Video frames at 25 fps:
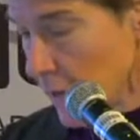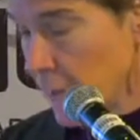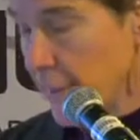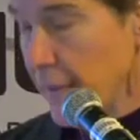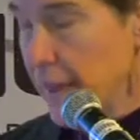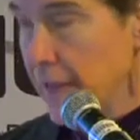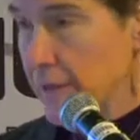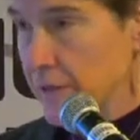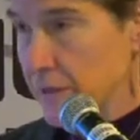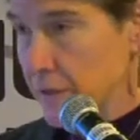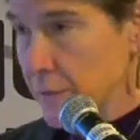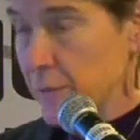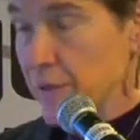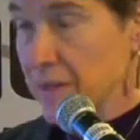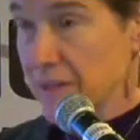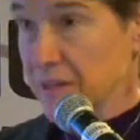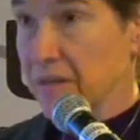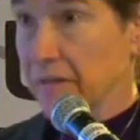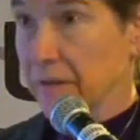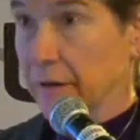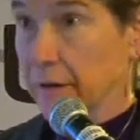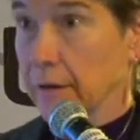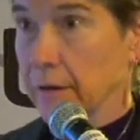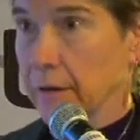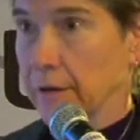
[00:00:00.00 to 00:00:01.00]
They
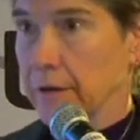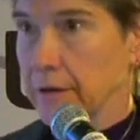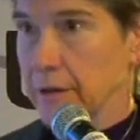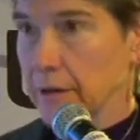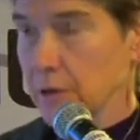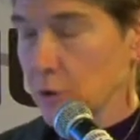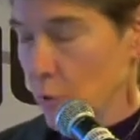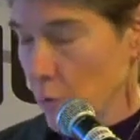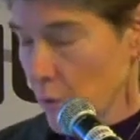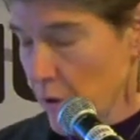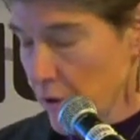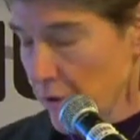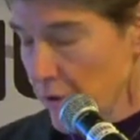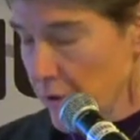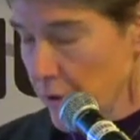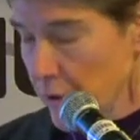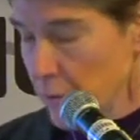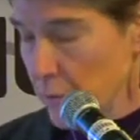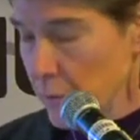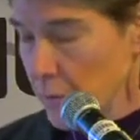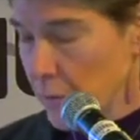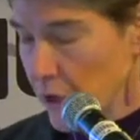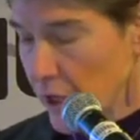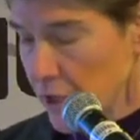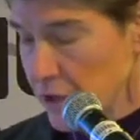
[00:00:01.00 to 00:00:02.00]
specifically deal with the
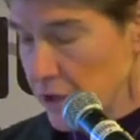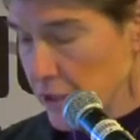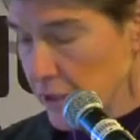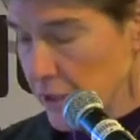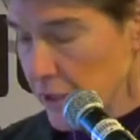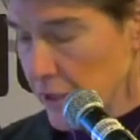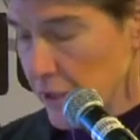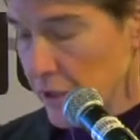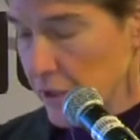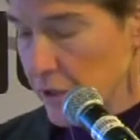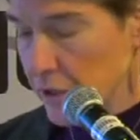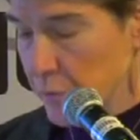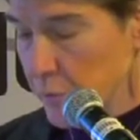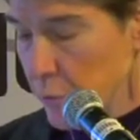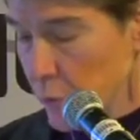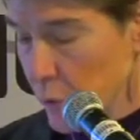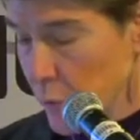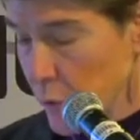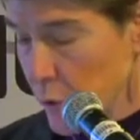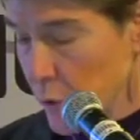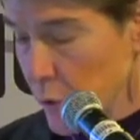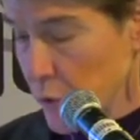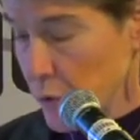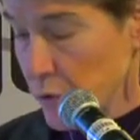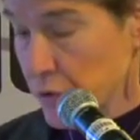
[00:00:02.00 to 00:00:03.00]
project that's
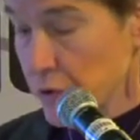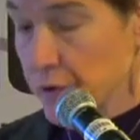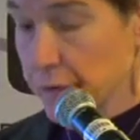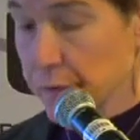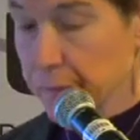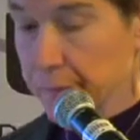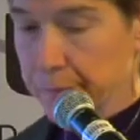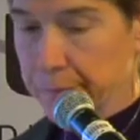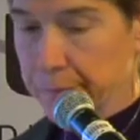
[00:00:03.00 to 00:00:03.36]
proposed.